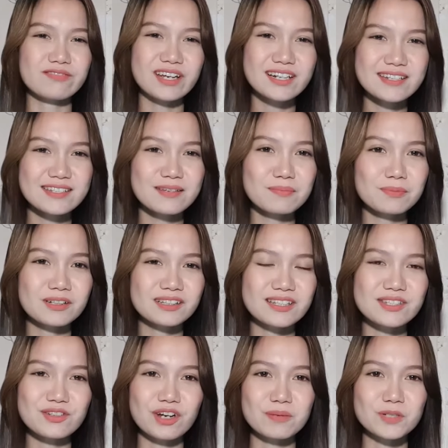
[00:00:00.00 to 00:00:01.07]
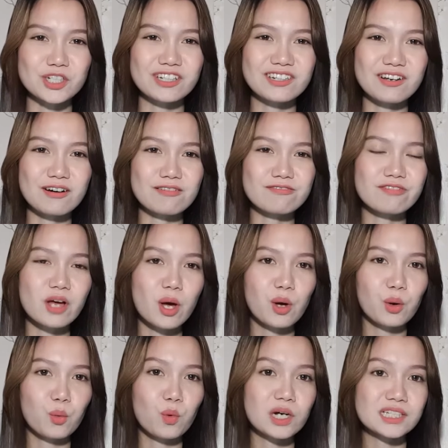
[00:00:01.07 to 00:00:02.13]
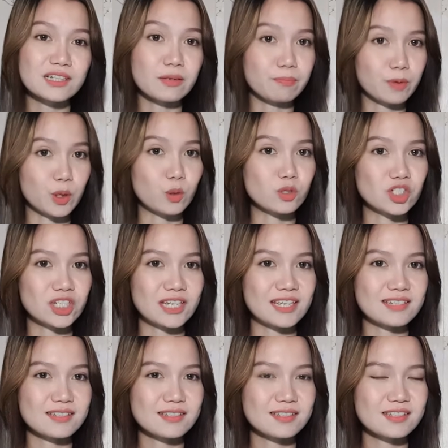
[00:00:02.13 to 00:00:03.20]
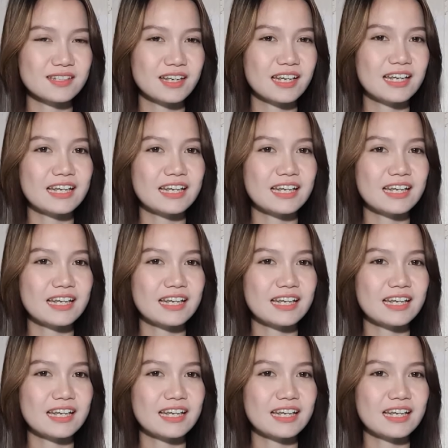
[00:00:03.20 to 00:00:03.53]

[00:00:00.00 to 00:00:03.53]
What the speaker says: a very simple description of what approach is.